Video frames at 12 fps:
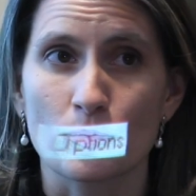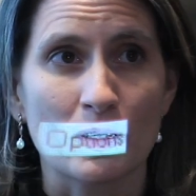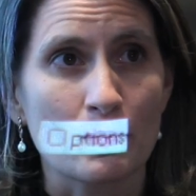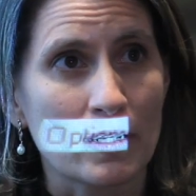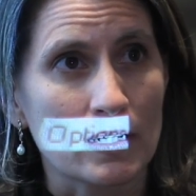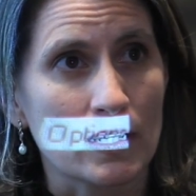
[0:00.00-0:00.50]
are
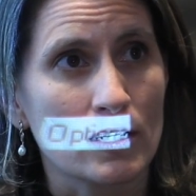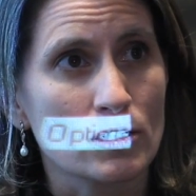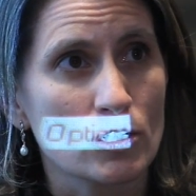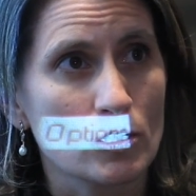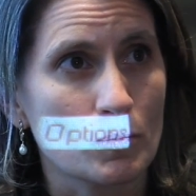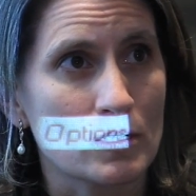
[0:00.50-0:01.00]
big
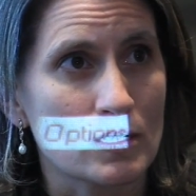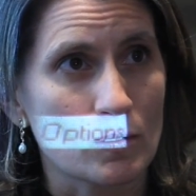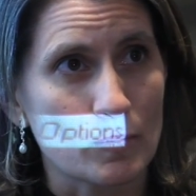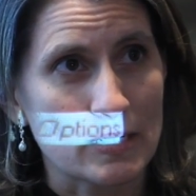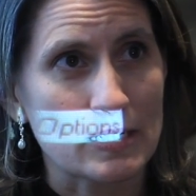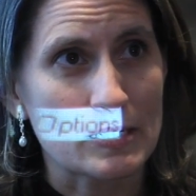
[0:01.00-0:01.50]
medications, but this is a
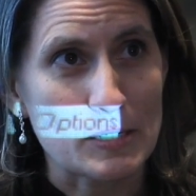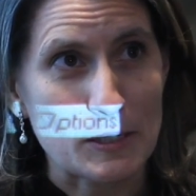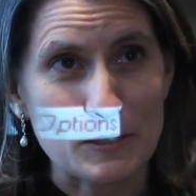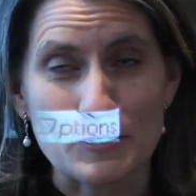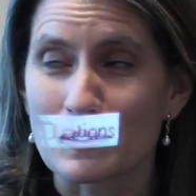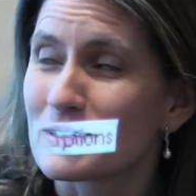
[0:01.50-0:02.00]
big
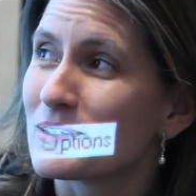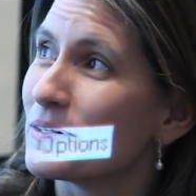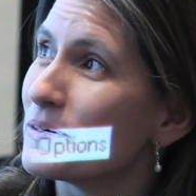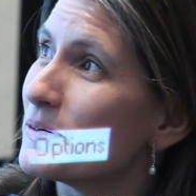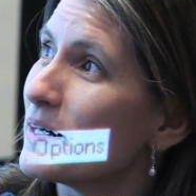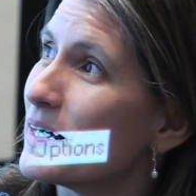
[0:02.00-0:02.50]
disease.
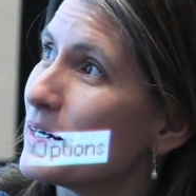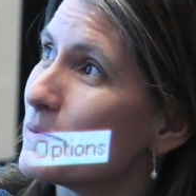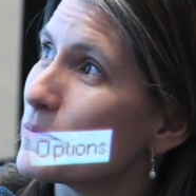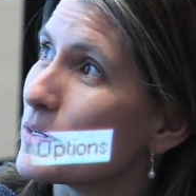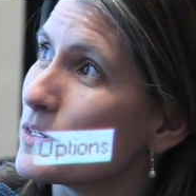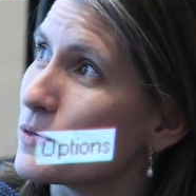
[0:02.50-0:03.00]
So
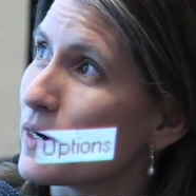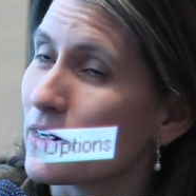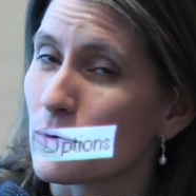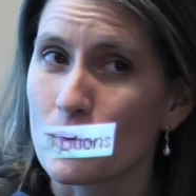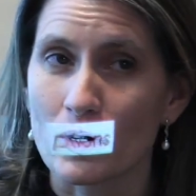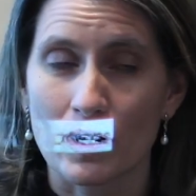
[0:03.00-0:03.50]
you
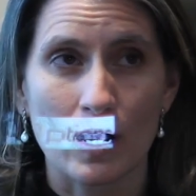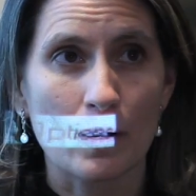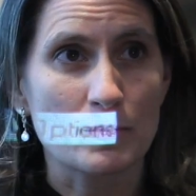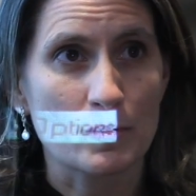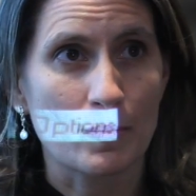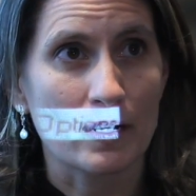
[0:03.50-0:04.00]
kind of work
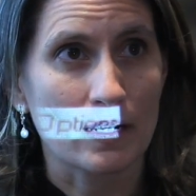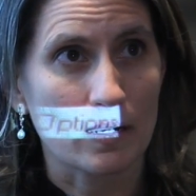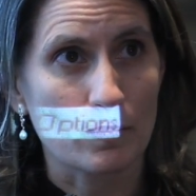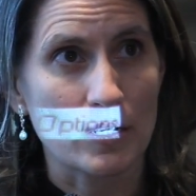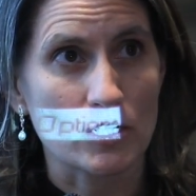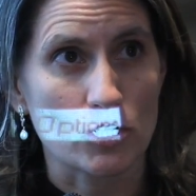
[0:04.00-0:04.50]
up depending
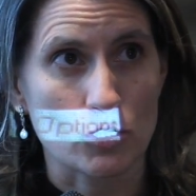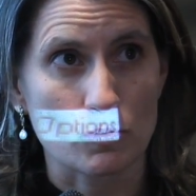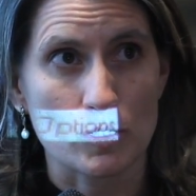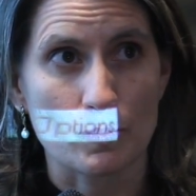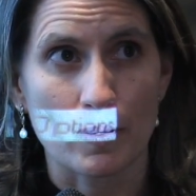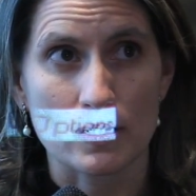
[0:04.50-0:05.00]
on patients'
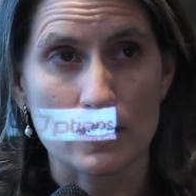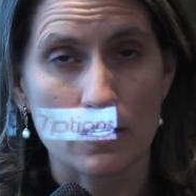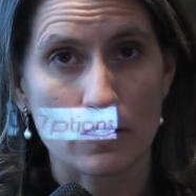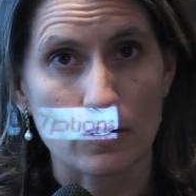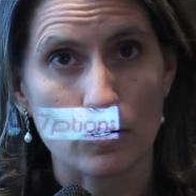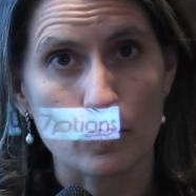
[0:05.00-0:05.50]
response to
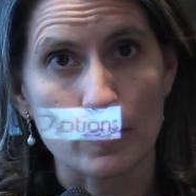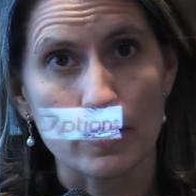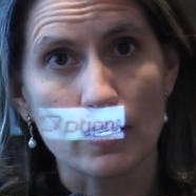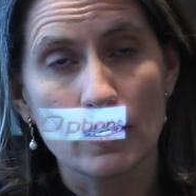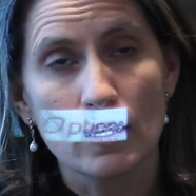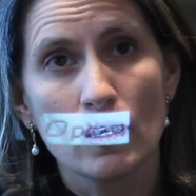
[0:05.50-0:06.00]
therapy.
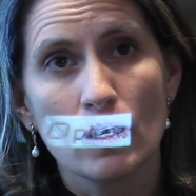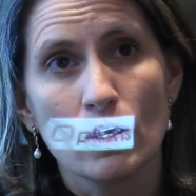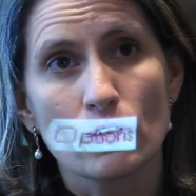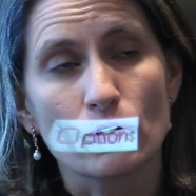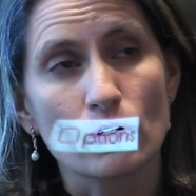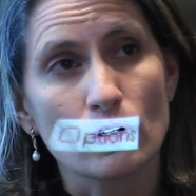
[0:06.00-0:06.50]

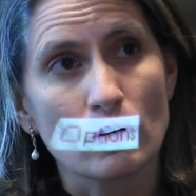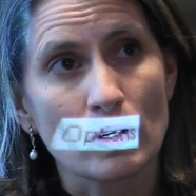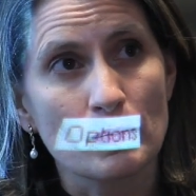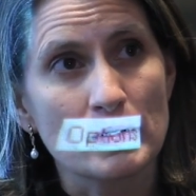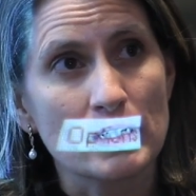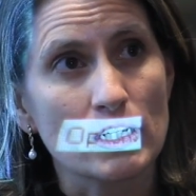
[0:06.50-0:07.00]
The current
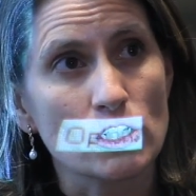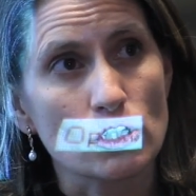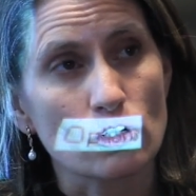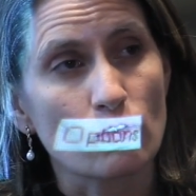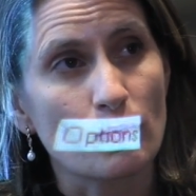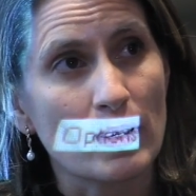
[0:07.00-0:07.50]
recommendations
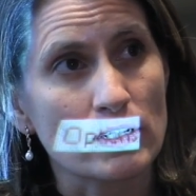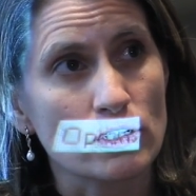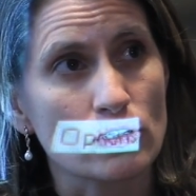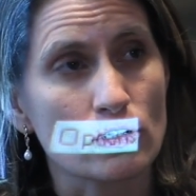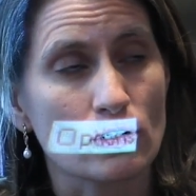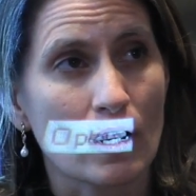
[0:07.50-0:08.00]
are if
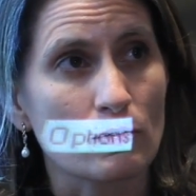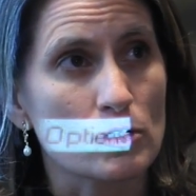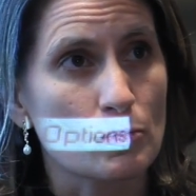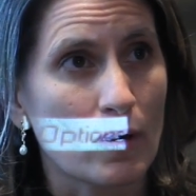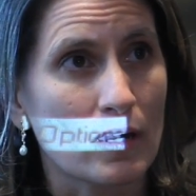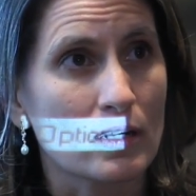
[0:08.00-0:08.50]
patients are not
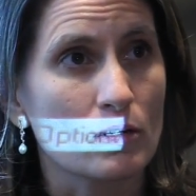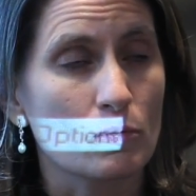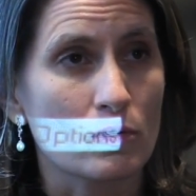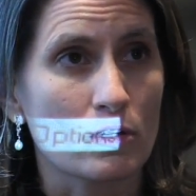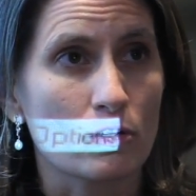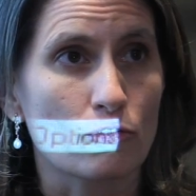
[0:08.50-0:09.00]
responding
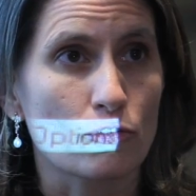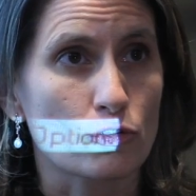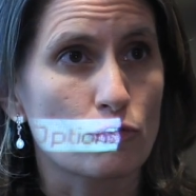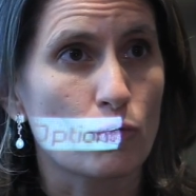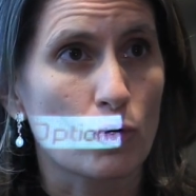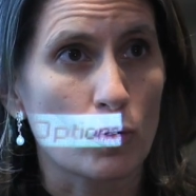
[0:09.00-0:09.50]
within the
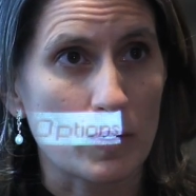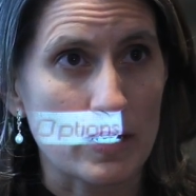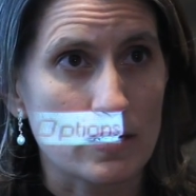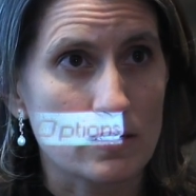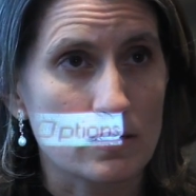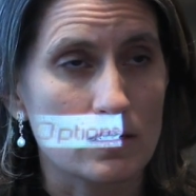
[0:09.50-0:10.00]
first 4
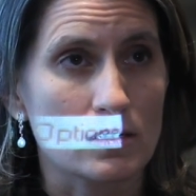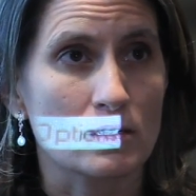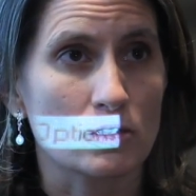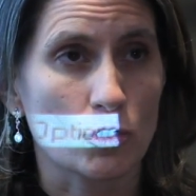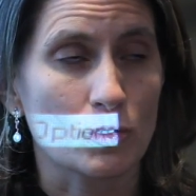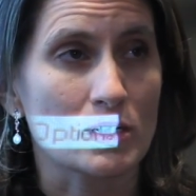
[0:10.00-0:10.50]
weeks
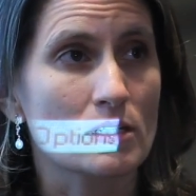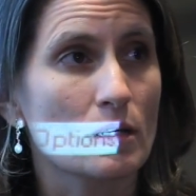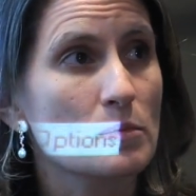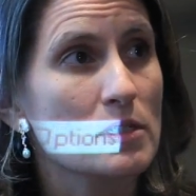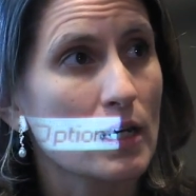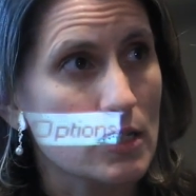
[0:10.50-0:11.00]
to showing
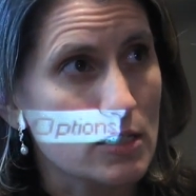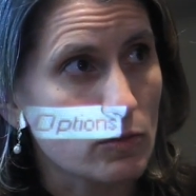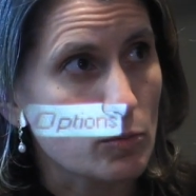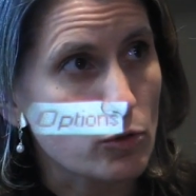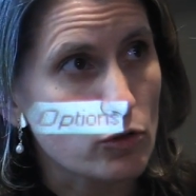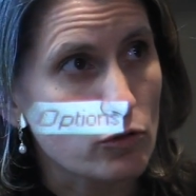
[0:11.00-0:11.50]
some signs of
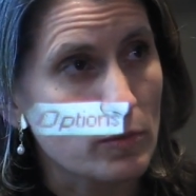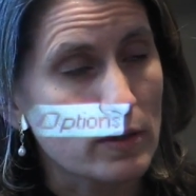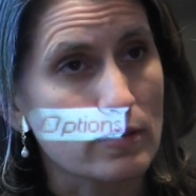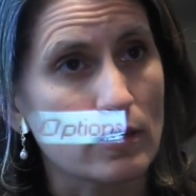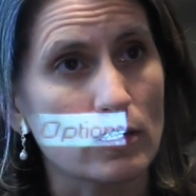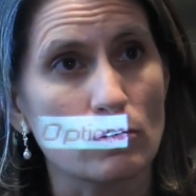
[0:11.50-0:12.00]

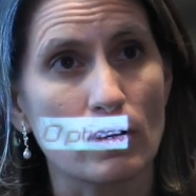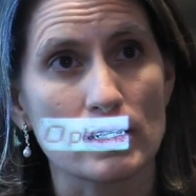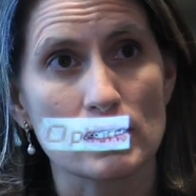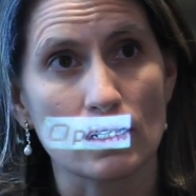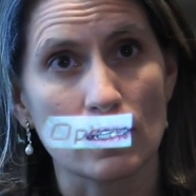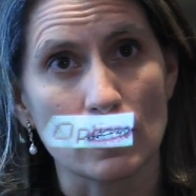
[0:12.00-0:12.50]
improvement, that you
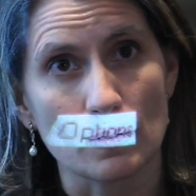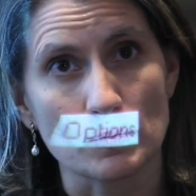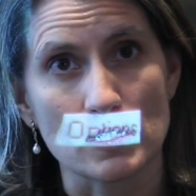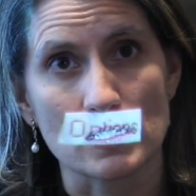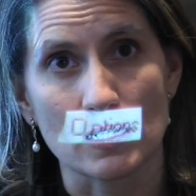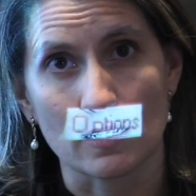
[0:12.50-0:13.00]
escalate up
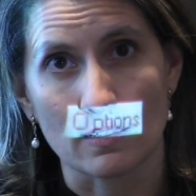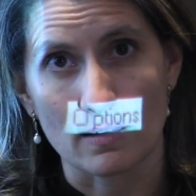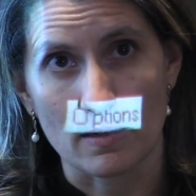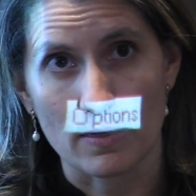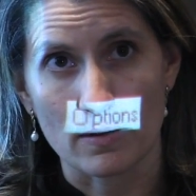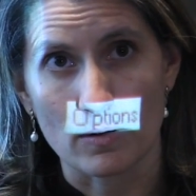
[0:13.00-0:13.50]
to
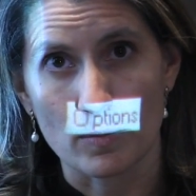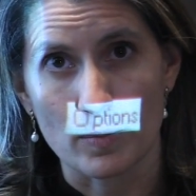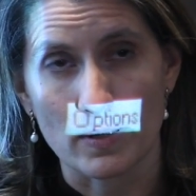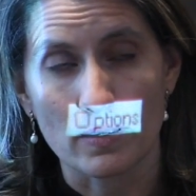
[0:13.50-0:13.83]
second-line therapy.